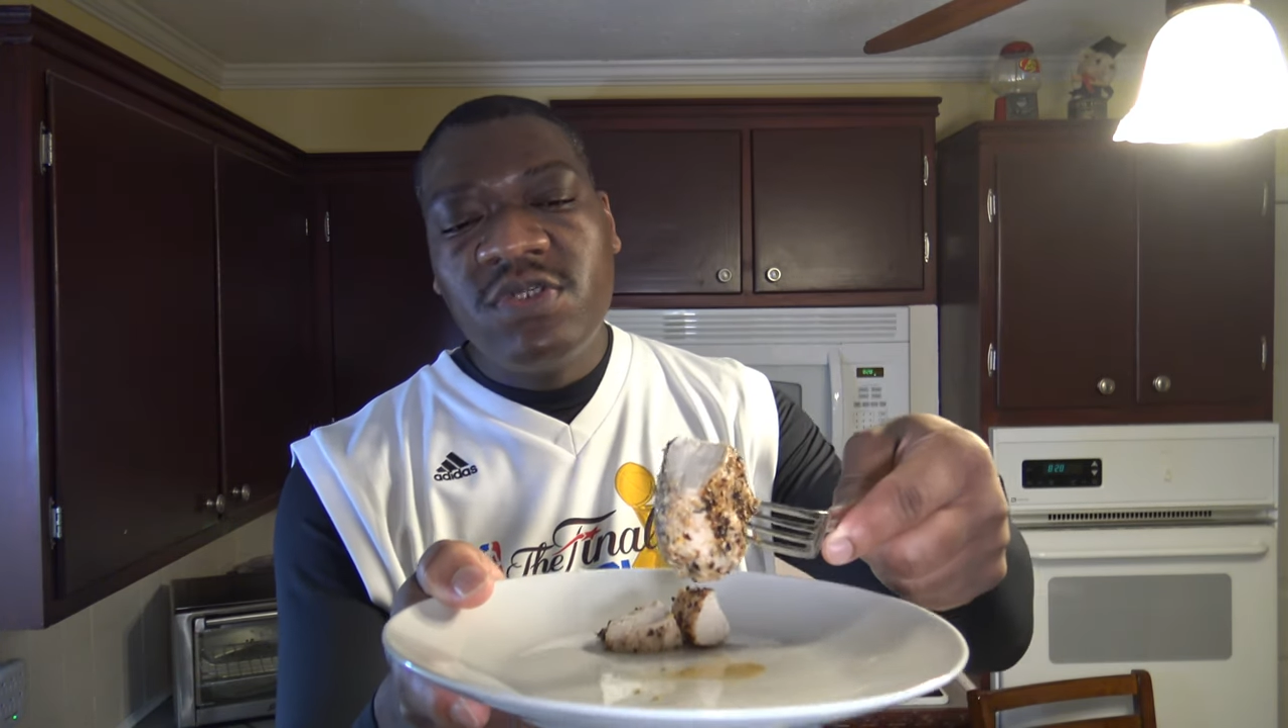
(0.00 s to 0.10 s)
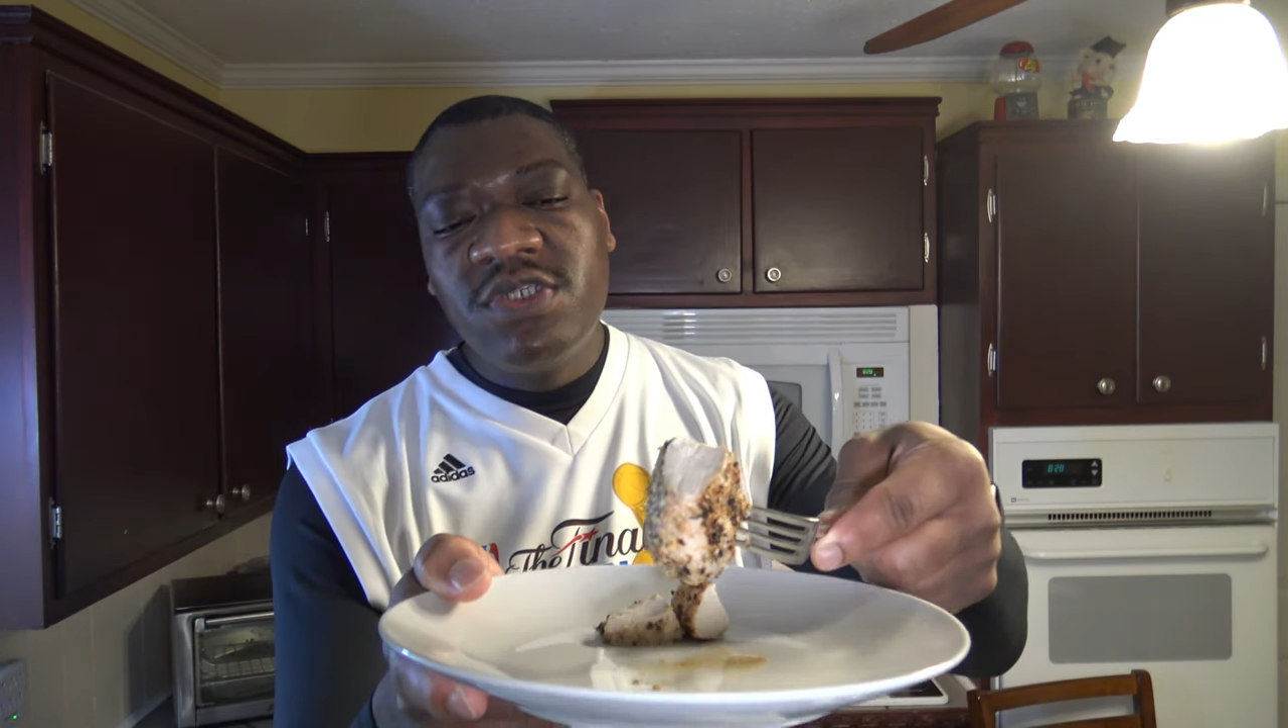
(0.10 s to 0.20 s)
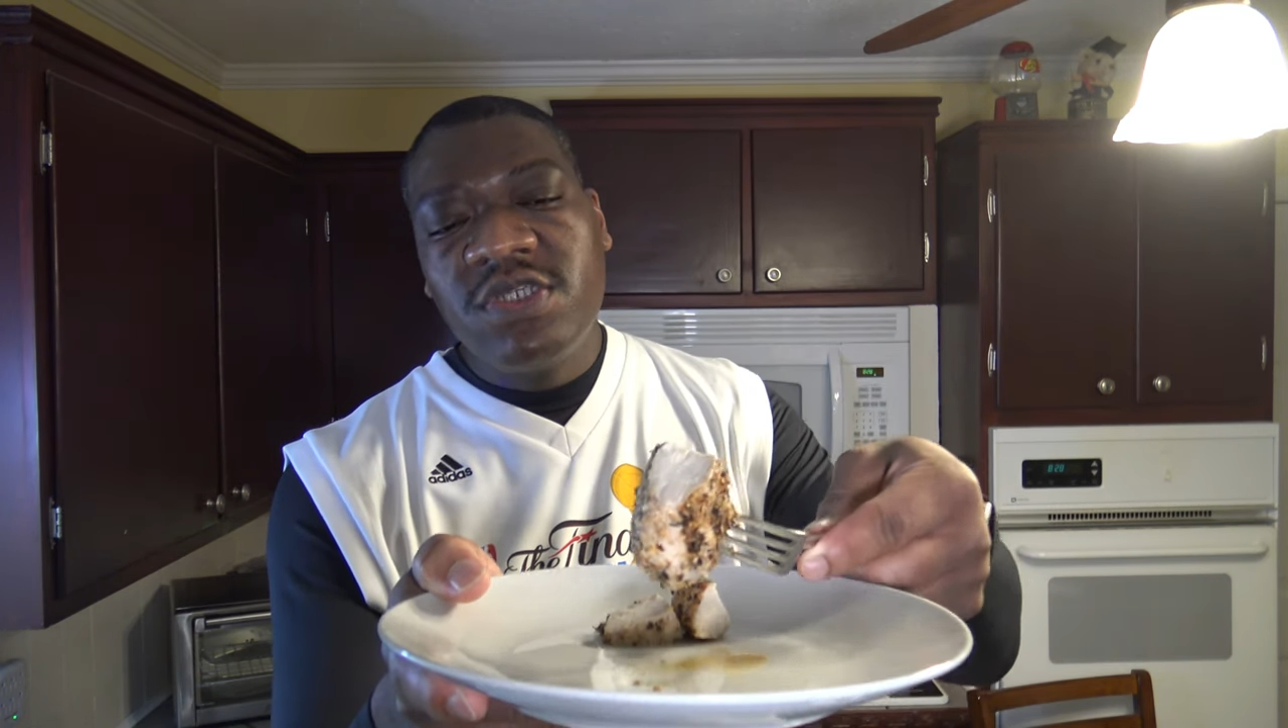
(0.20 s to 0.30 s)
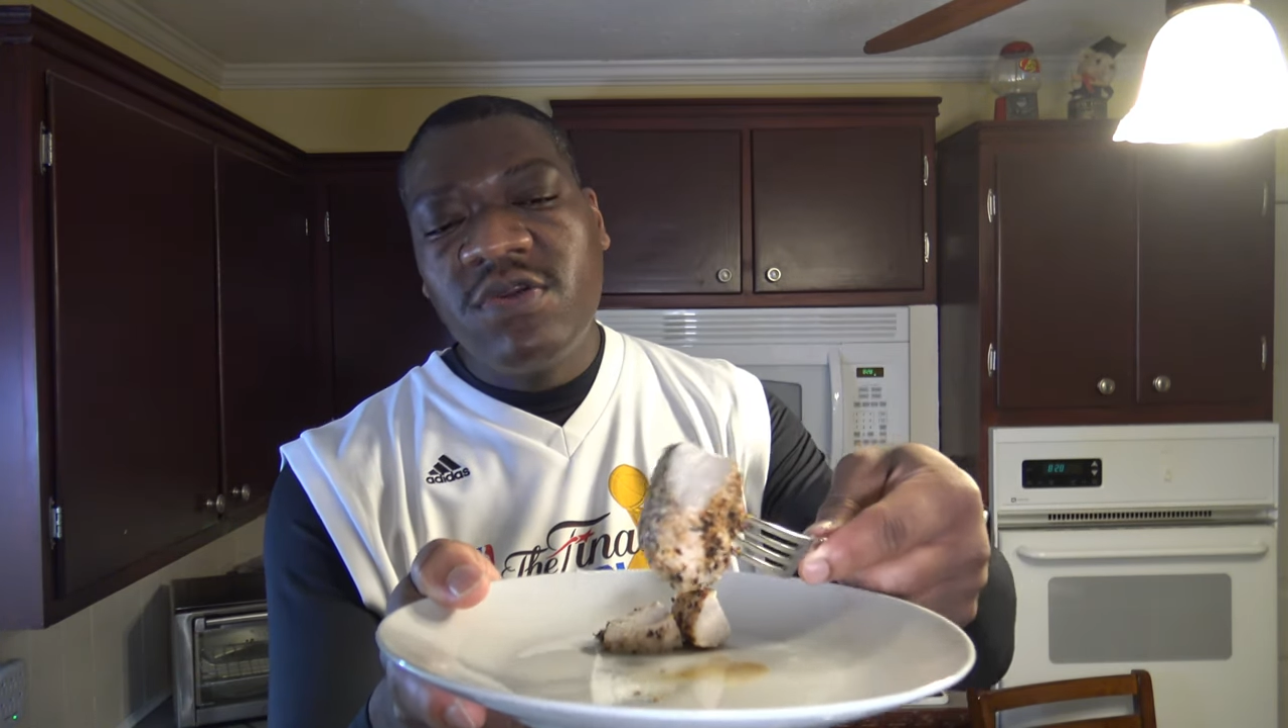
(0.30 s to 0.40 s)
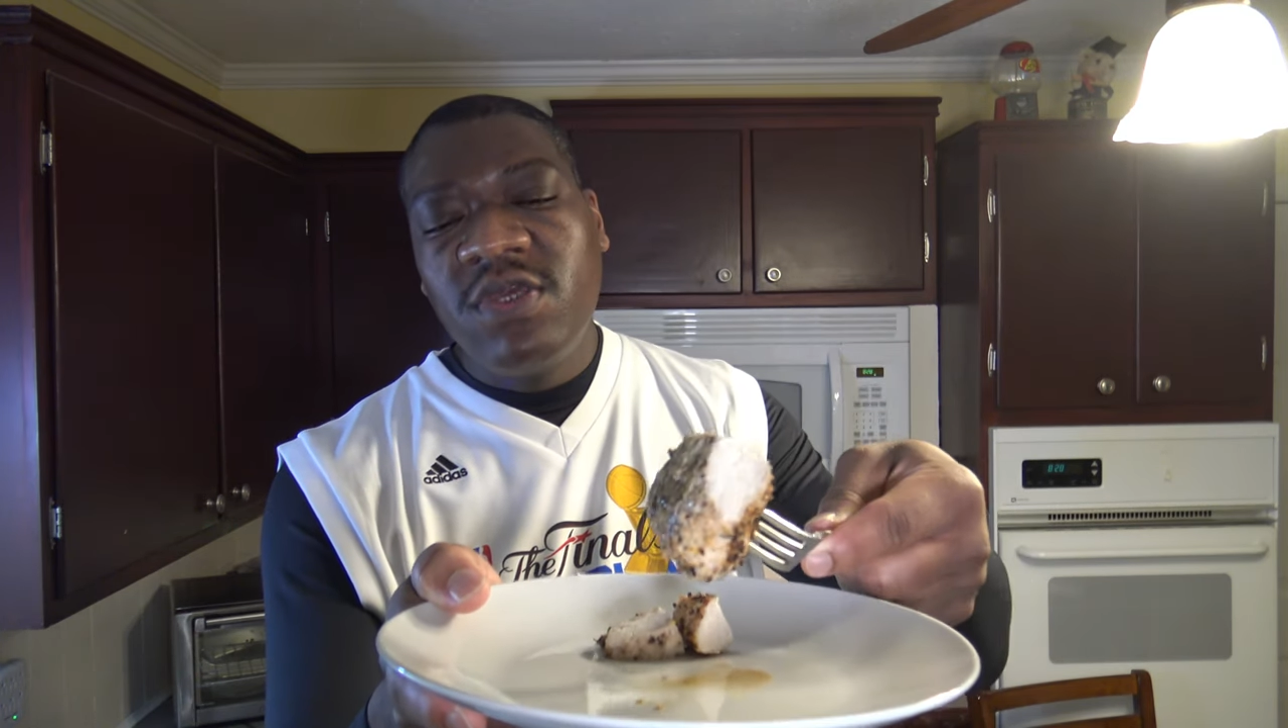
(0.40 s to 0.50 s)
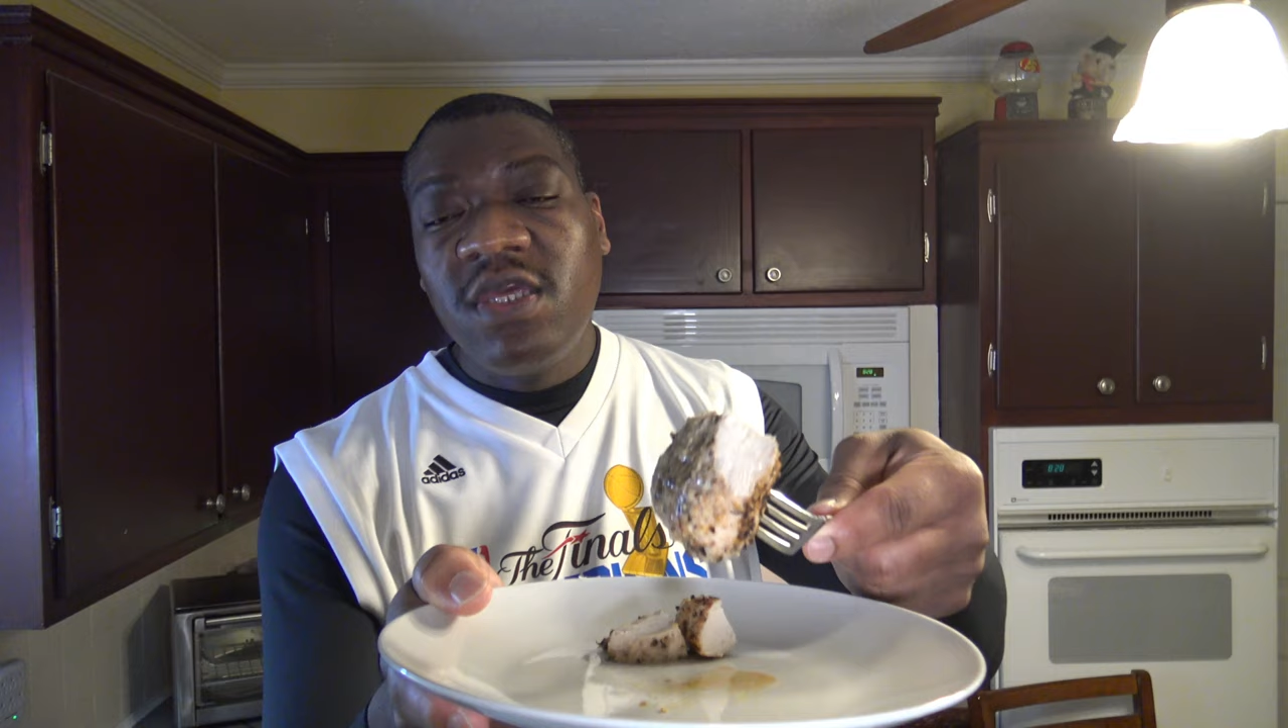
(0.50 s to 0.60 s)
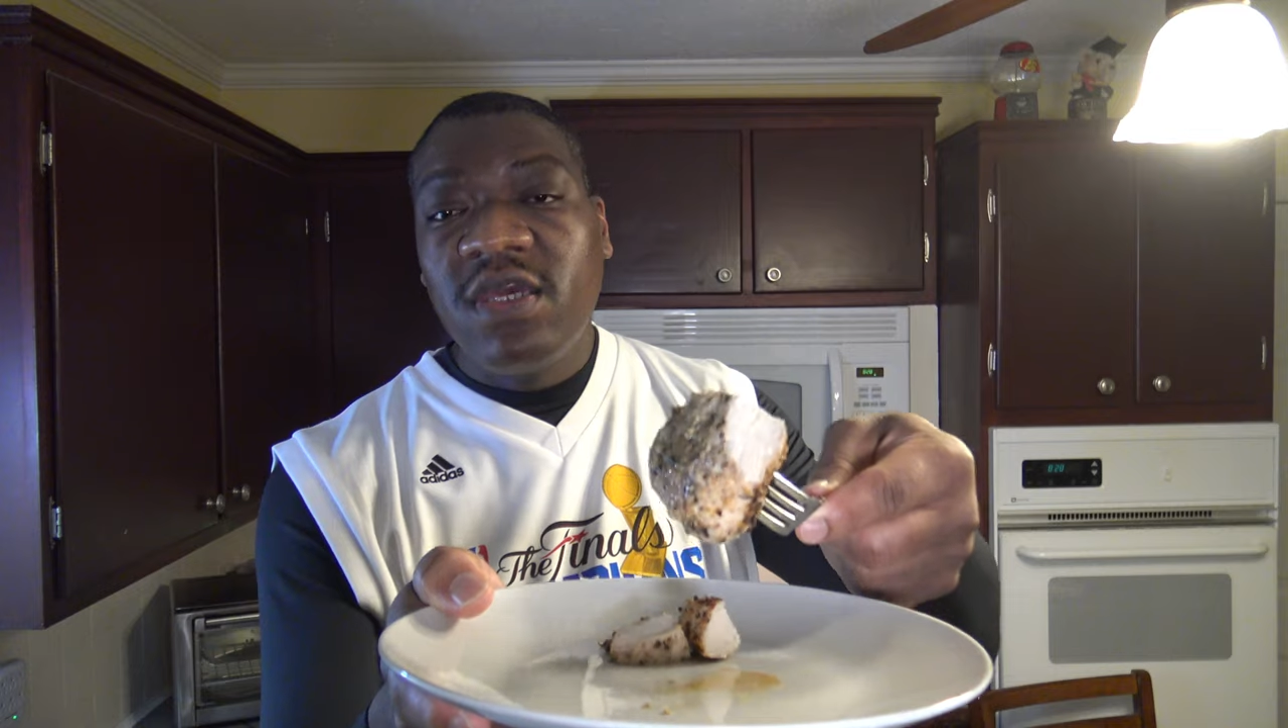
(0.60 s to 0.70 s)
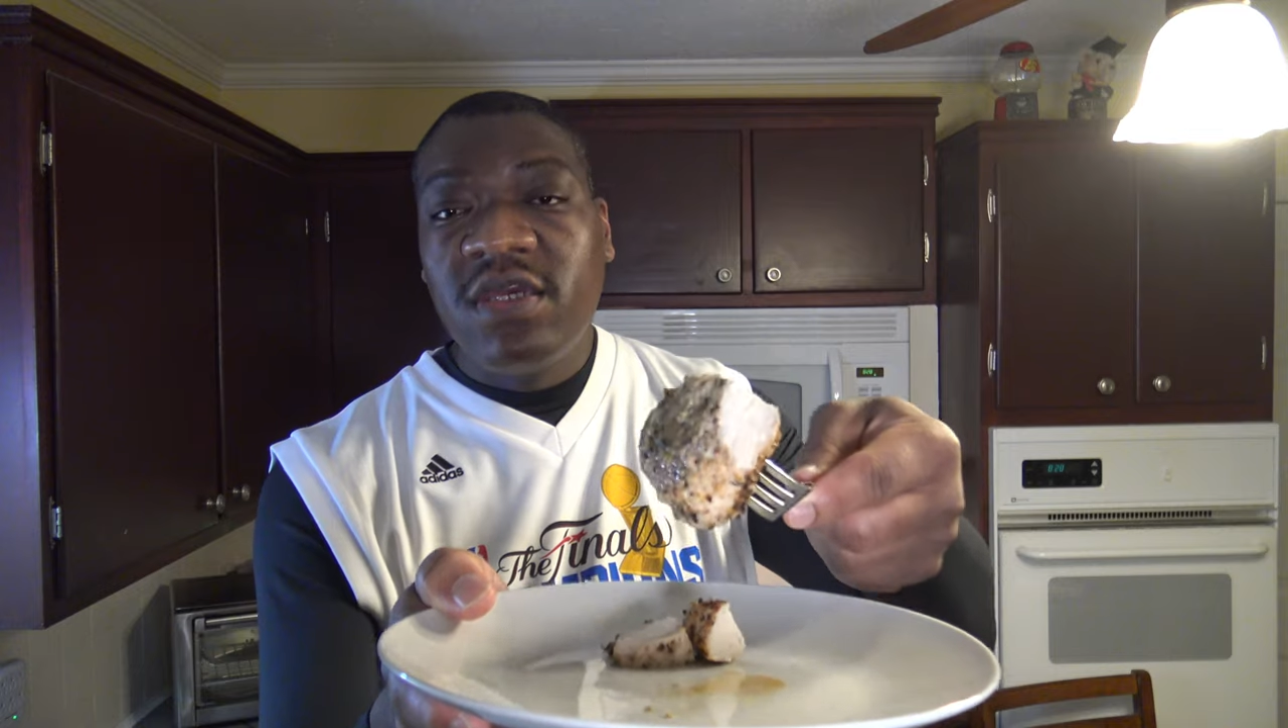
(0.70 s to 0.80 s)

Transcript: show you the